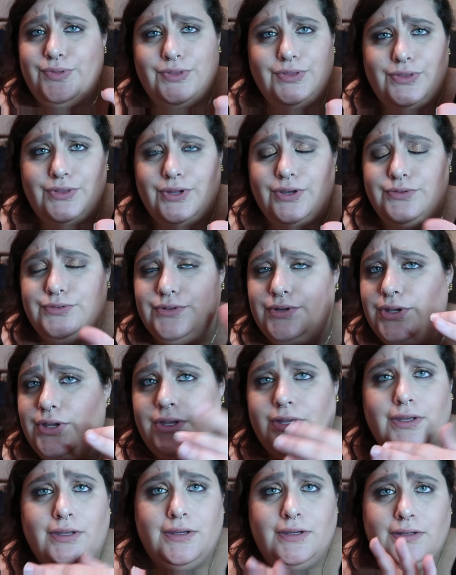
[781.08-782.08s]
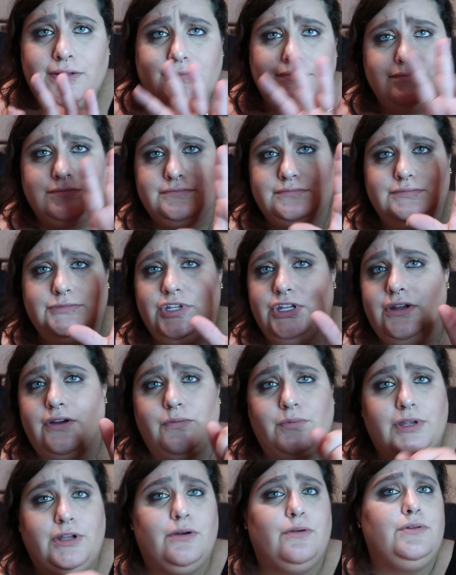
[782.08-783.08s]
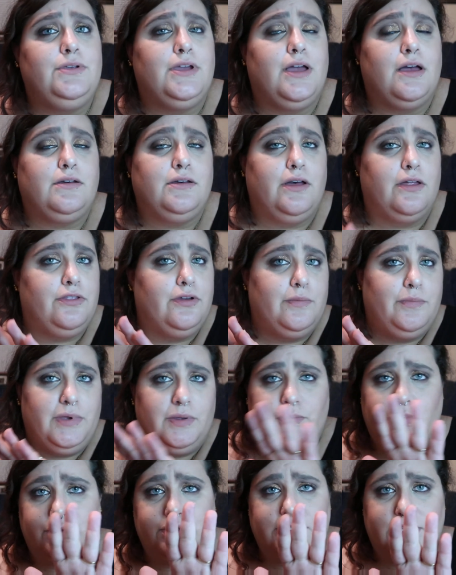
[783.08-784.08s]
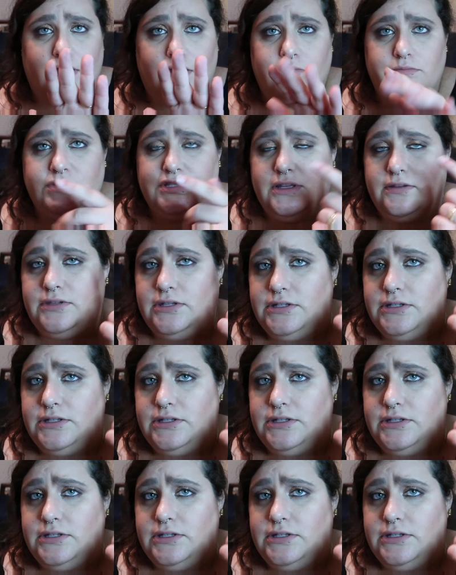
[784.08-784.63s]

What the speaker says: No, you know, we don't yuck other people's yums on